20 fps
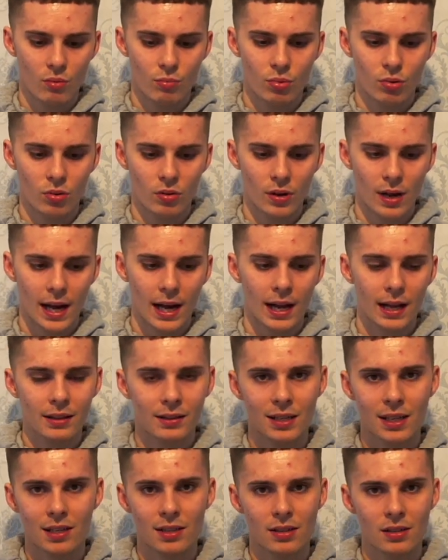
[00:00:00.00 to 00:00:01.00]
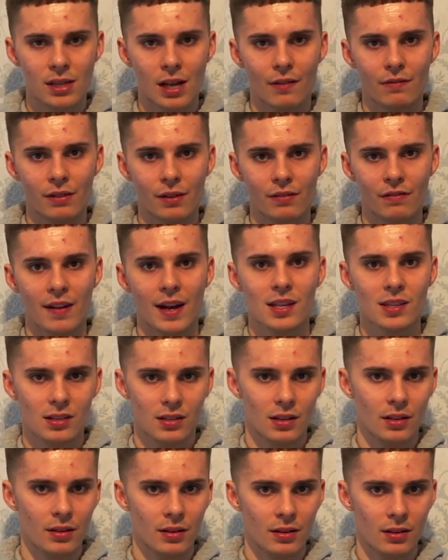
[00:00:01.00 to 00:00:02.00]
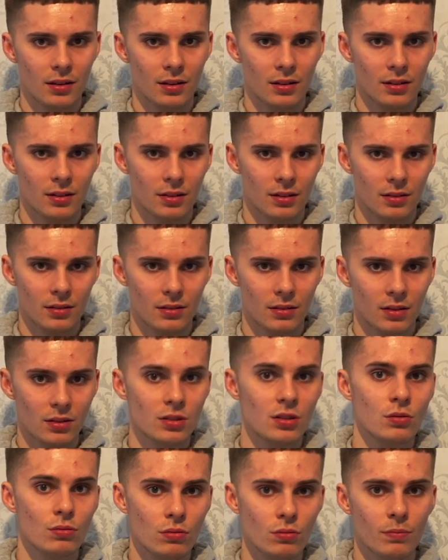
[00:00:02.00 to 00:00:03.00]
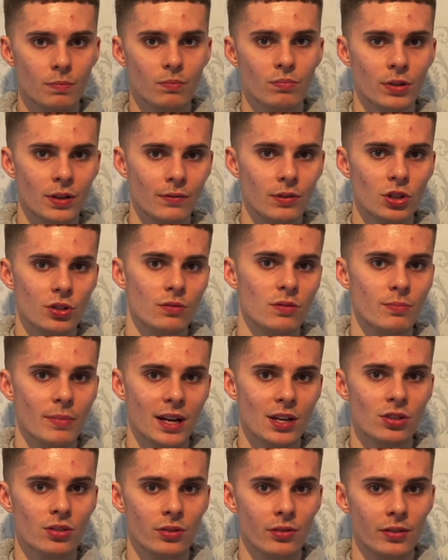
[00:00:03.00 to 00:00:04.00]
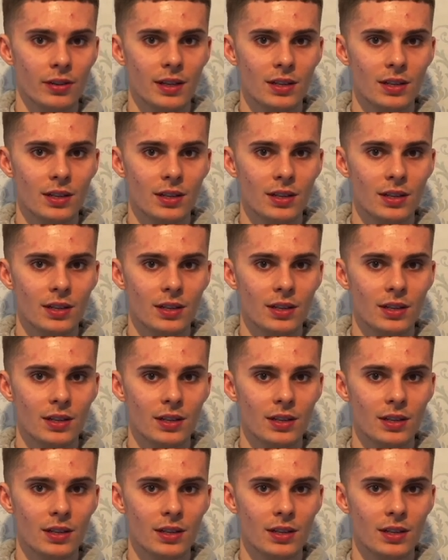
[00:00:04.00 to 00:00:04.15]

But this is definitely faster than the two previous shoes mentioned.